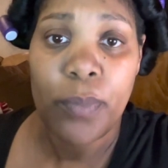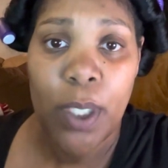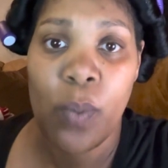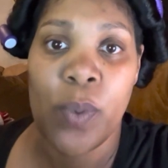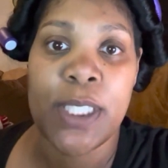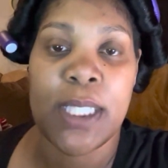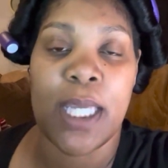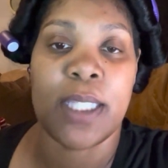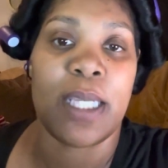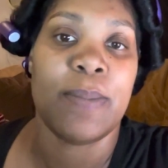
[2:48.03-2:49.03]
was
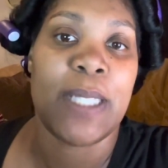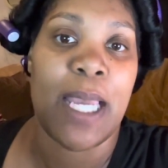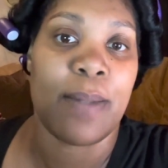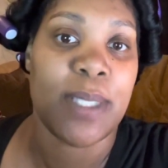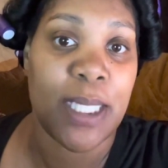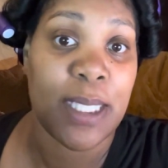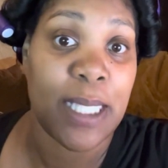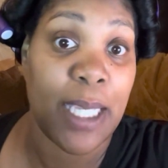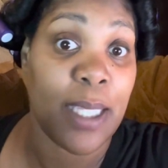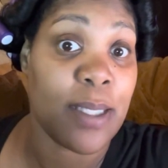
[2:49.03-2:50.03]
at the same time, 6
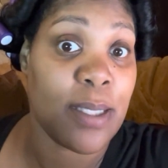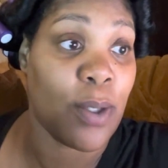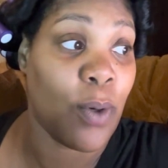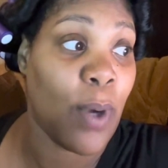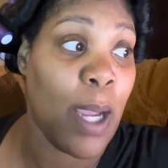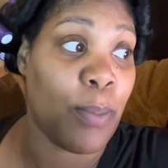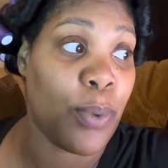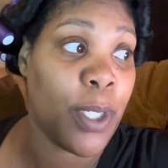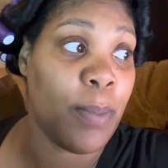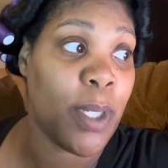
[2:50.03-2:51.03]
seconds. So I'm
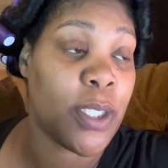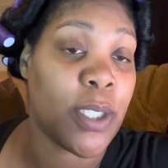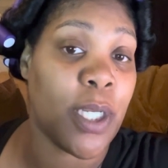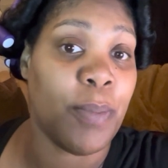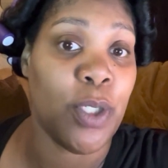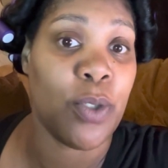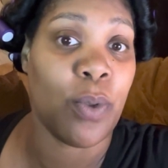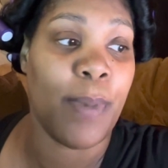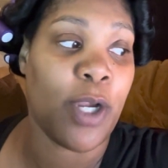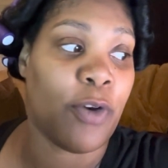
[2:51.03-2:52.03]
pretty much going to be
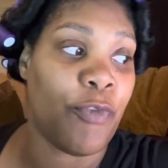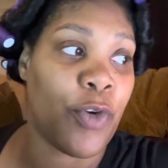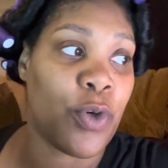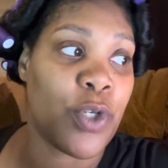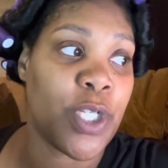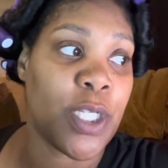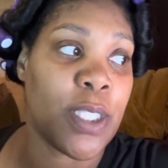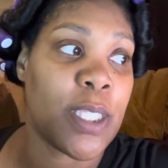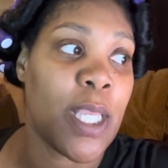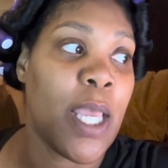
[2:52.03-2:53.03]
doing my
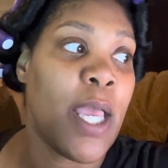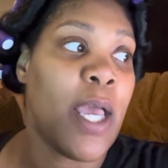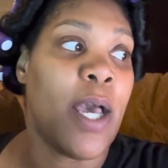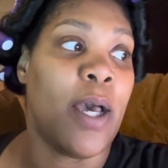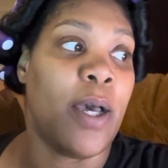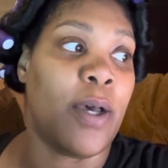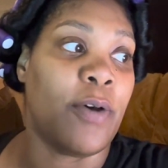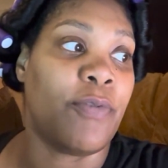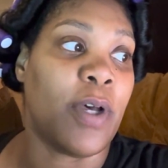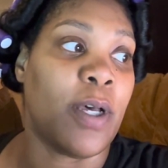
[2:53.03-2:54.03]
conversions
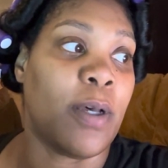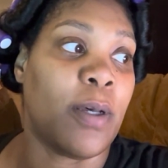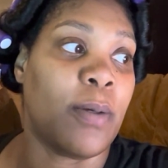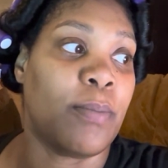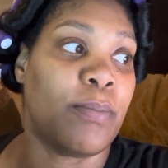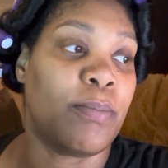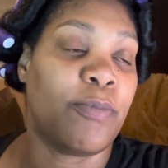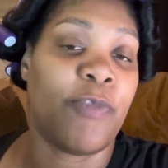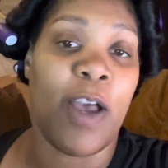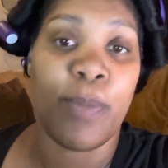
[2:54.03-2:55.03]
of
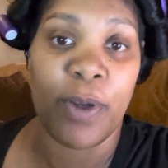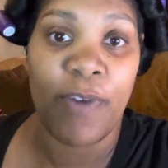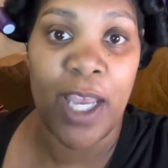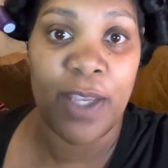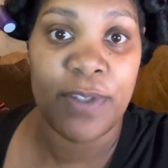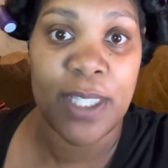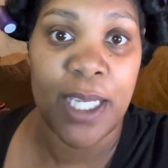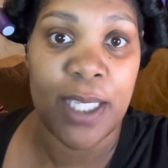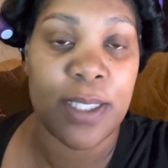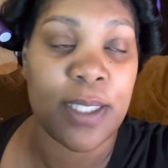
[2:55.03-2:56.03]
5.5
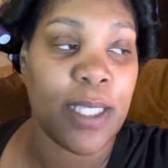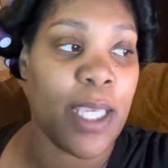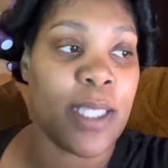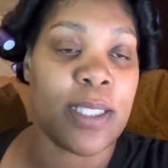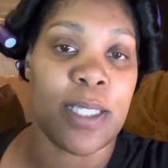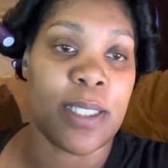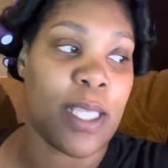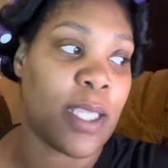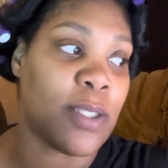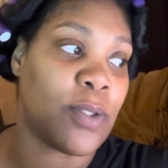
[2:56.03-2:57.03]
seconds and 6
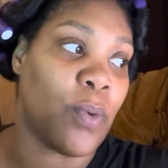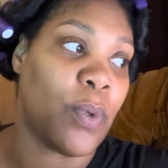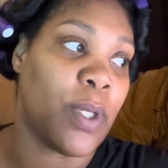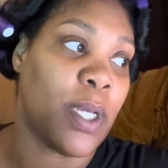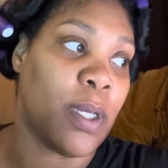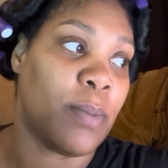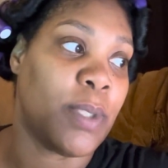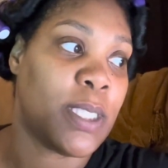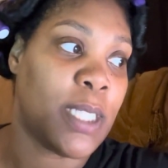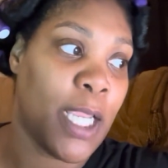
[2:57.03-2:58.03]
seconds going up
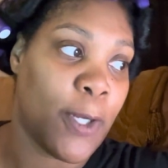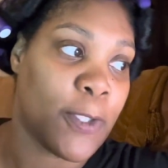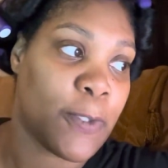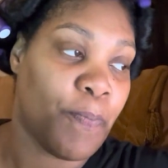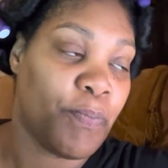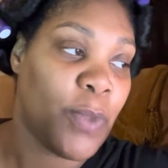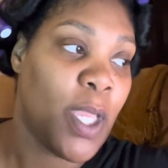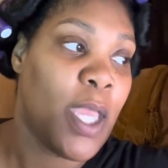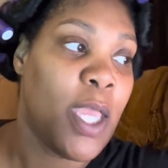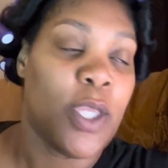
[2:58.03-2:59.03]
the stairs.
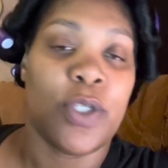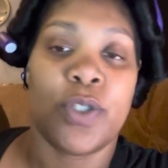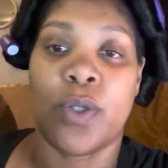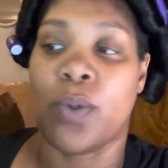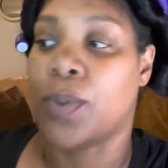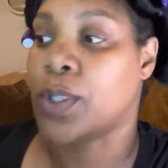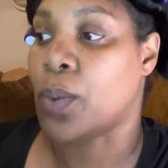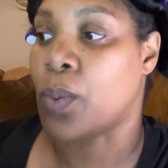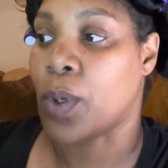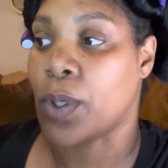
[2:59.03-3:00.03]
So with the
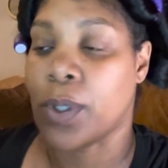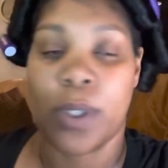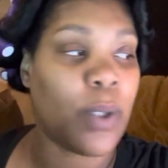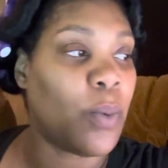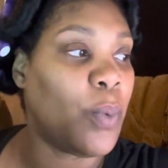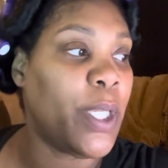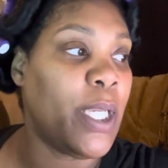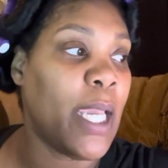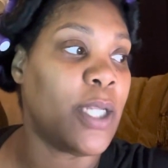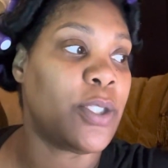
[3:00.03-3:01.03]
work, we had